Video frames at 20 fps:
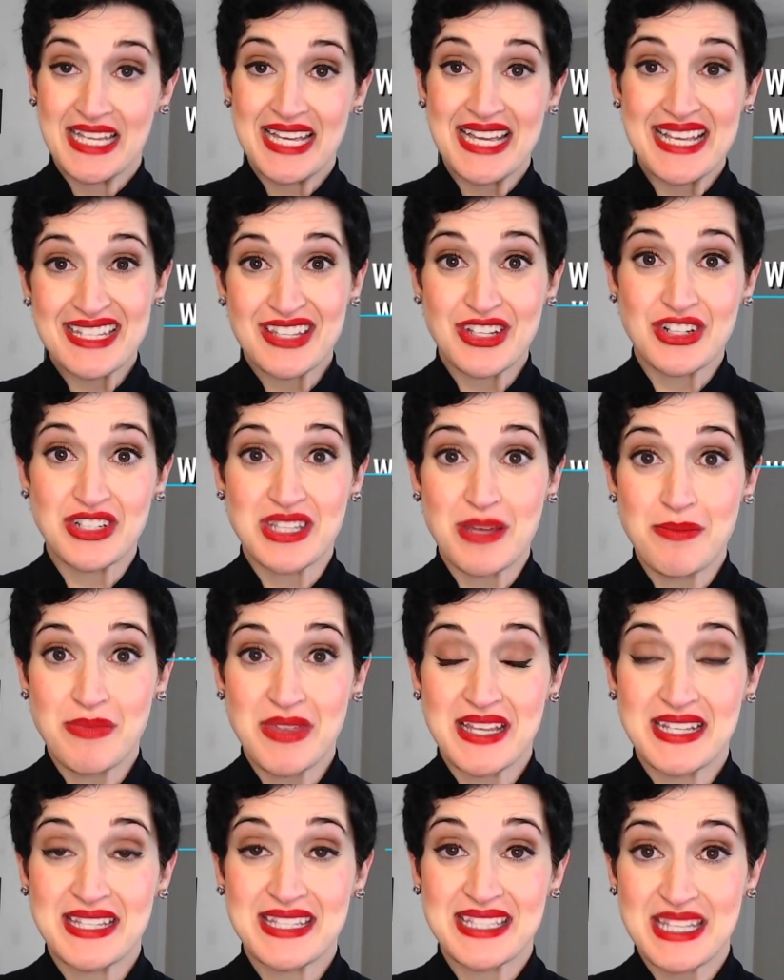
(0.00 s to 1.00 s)
Is there
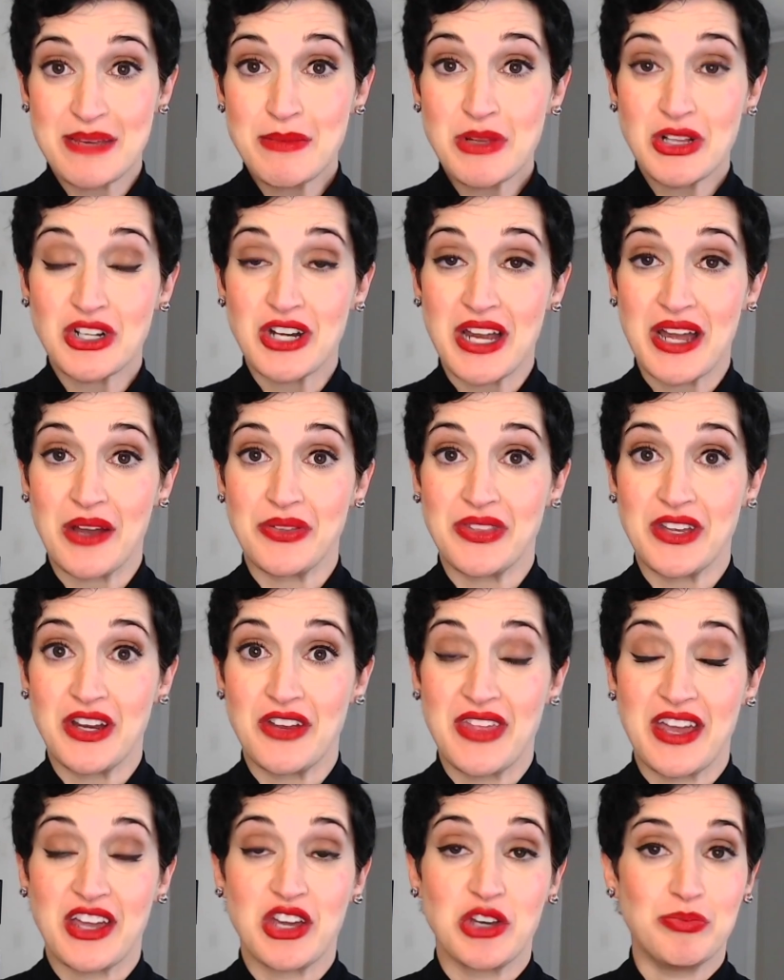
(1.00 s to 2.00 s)
something similar out there
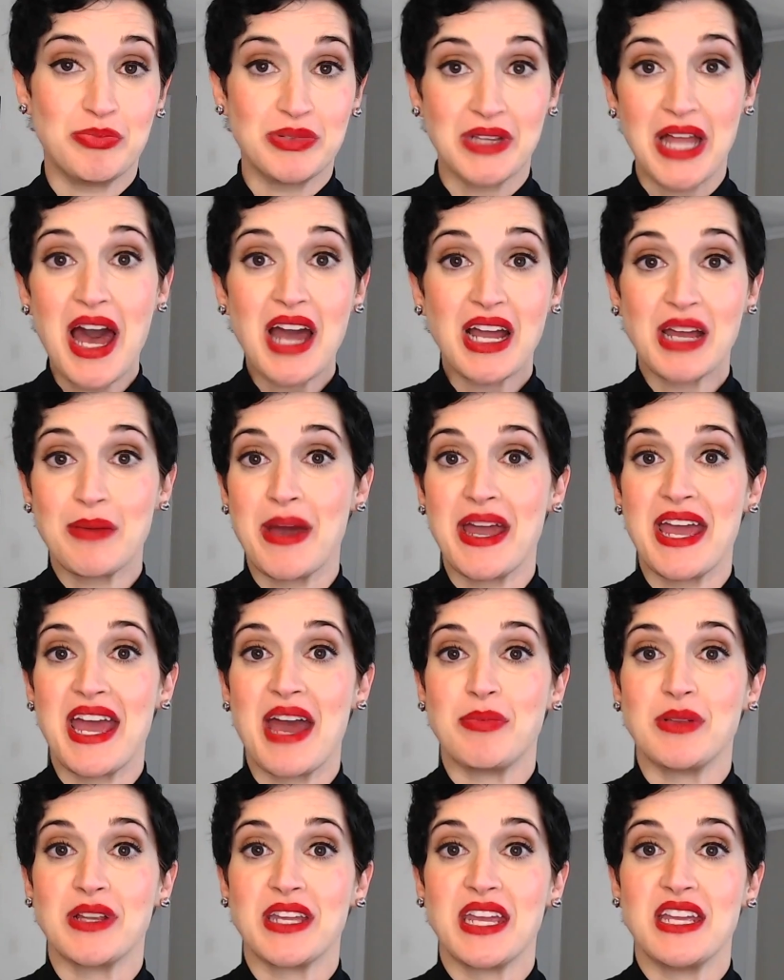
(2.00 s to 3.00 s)
that could block my
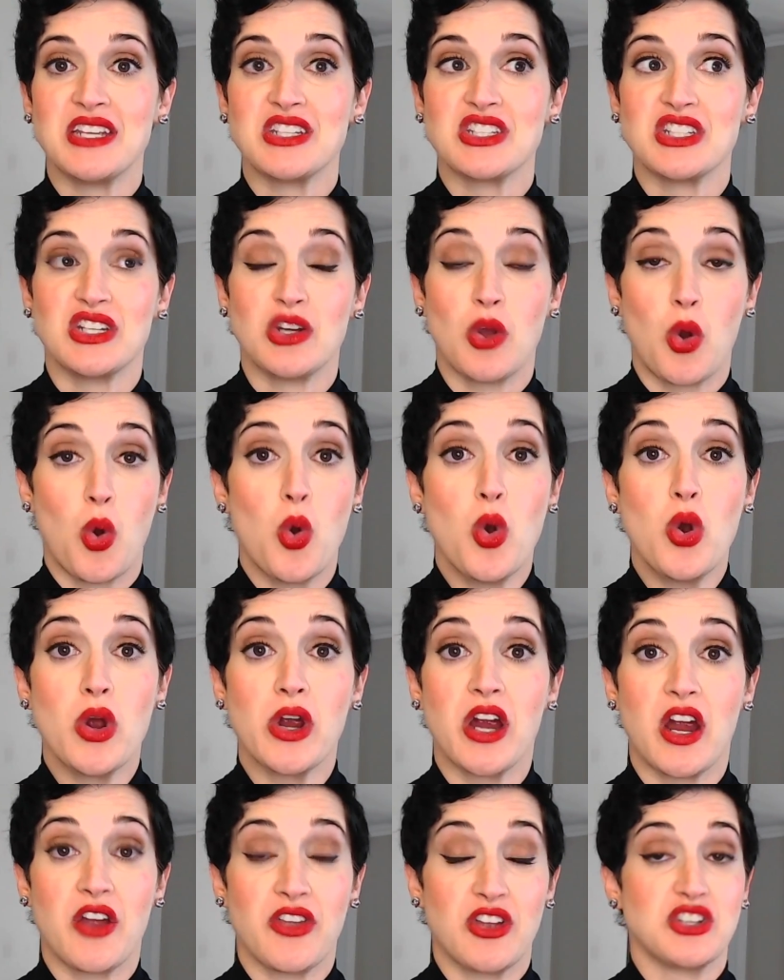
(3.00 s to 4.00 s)
application? Or
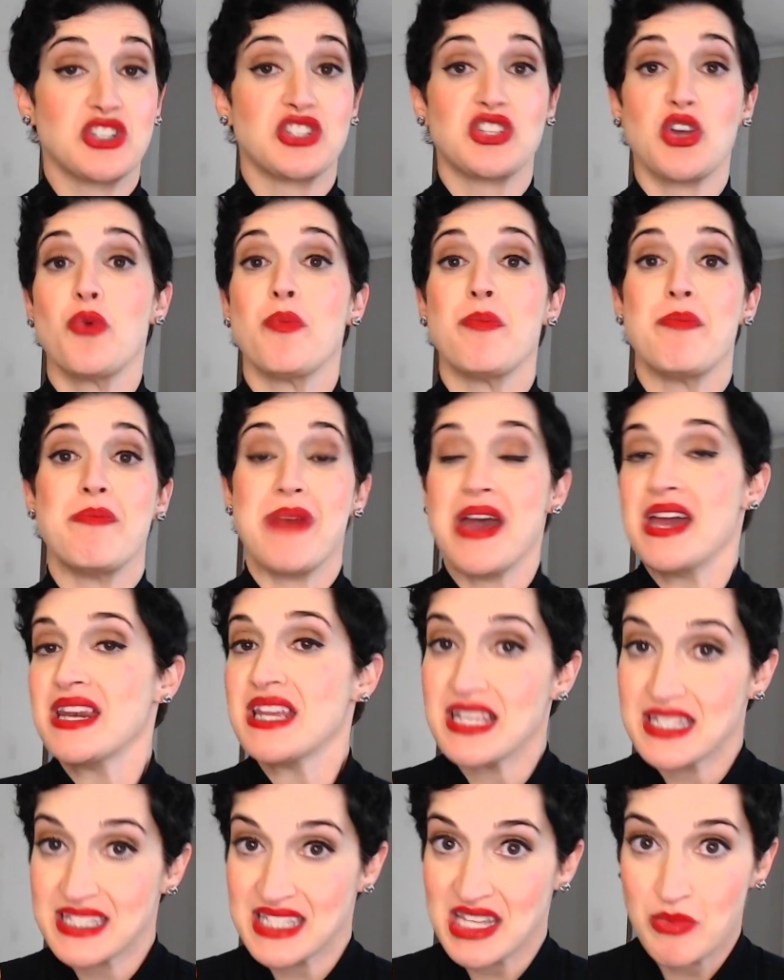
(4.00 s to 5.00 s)
are there so many
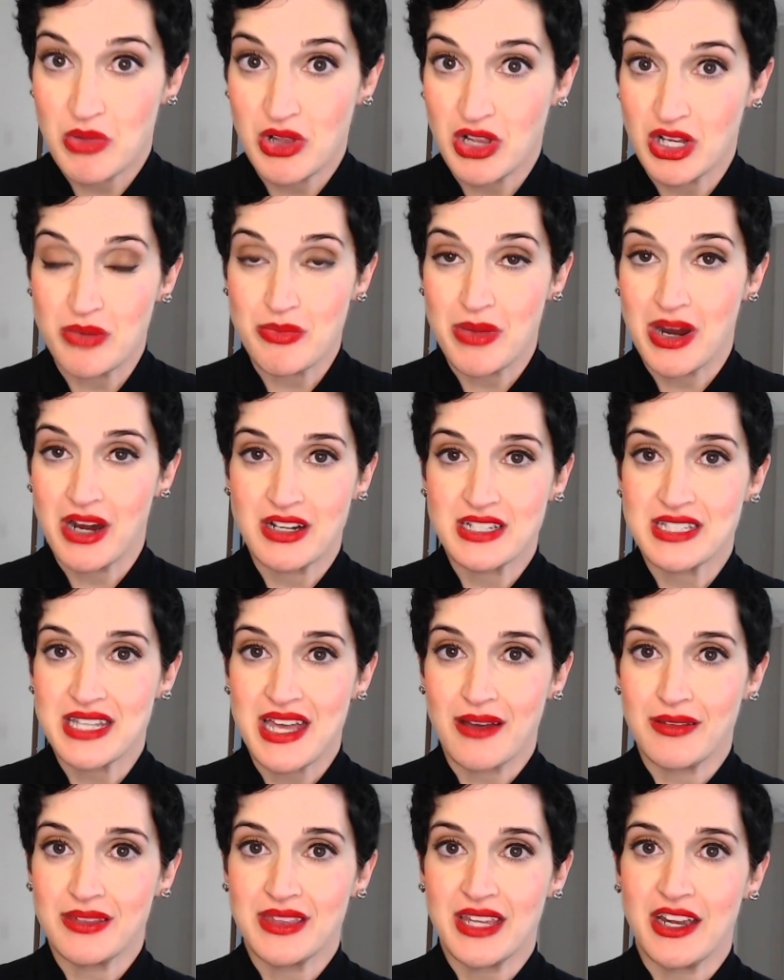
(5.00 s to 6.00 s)
similar marks
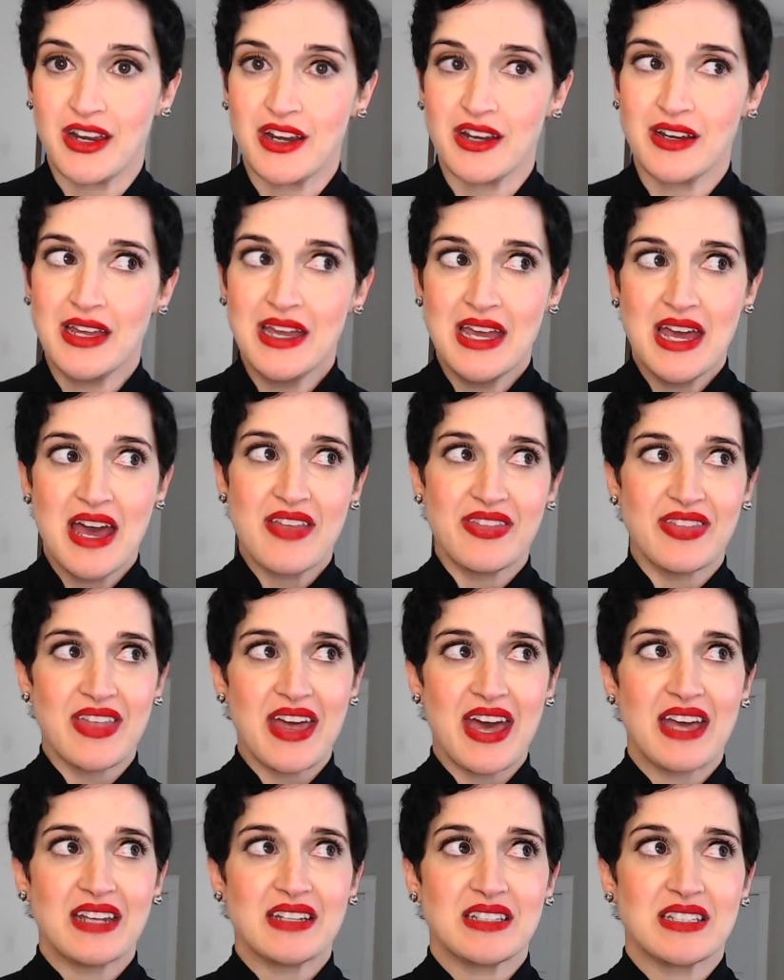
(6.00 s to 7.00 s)
out there
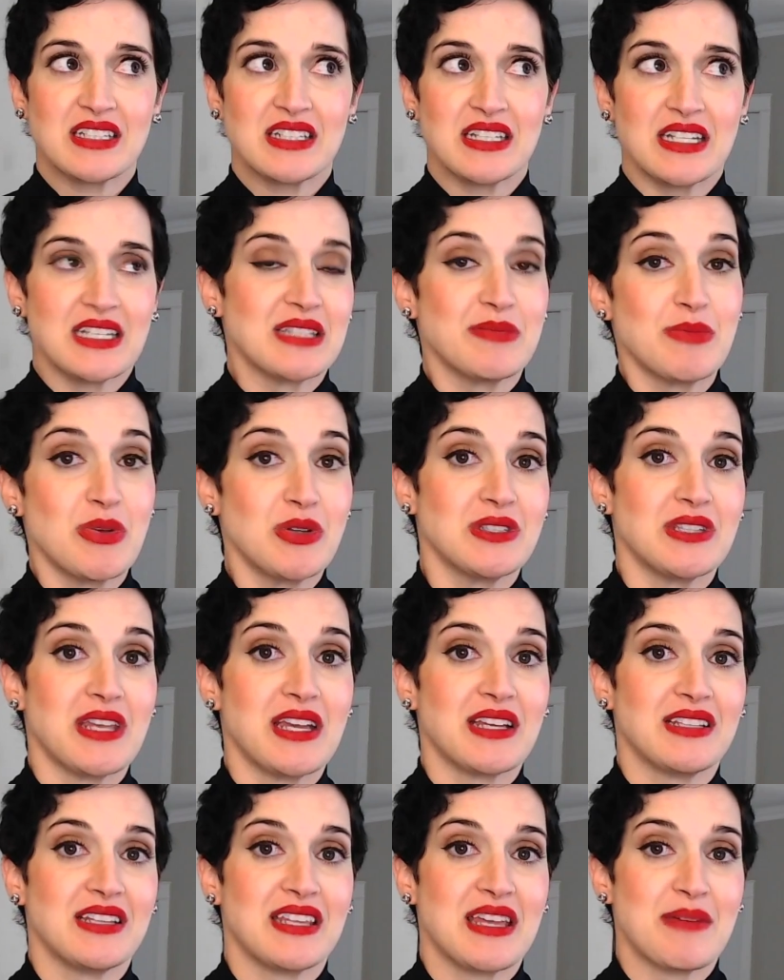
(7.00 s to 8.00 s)
that it's most
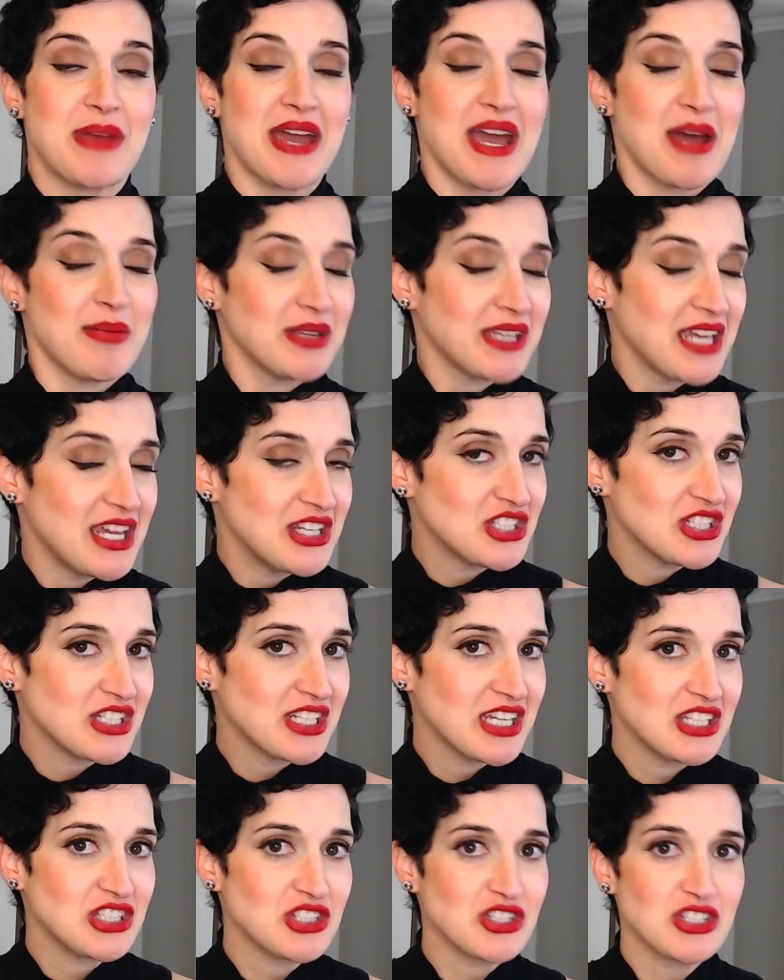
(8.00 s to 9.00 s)
likely that my application
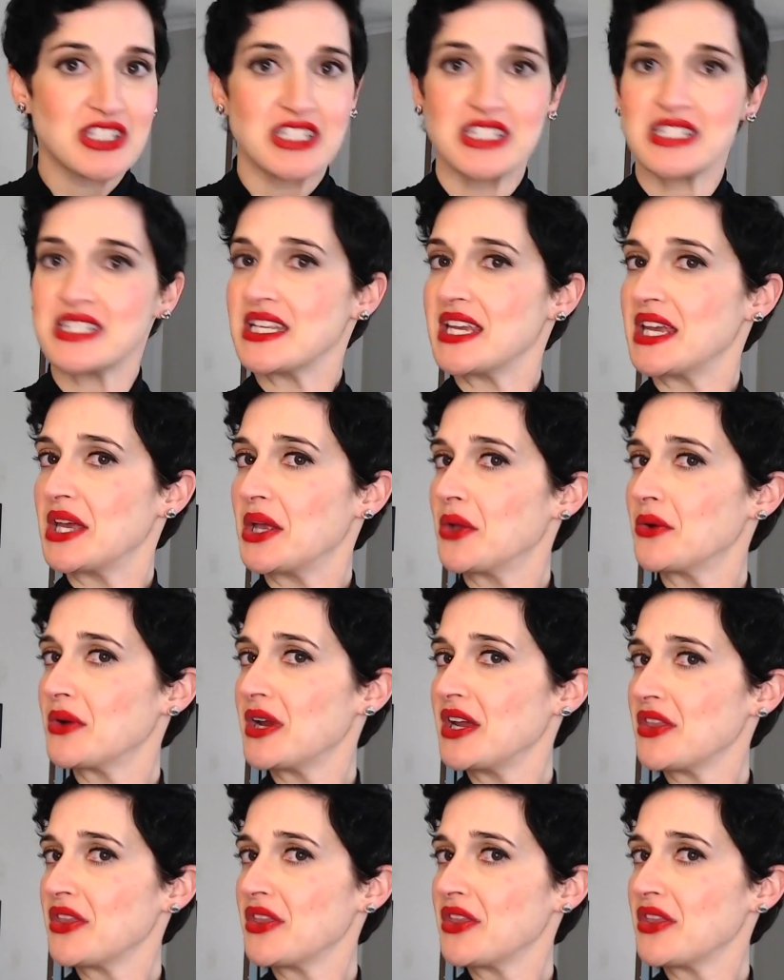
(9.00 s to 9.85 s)
can just sail right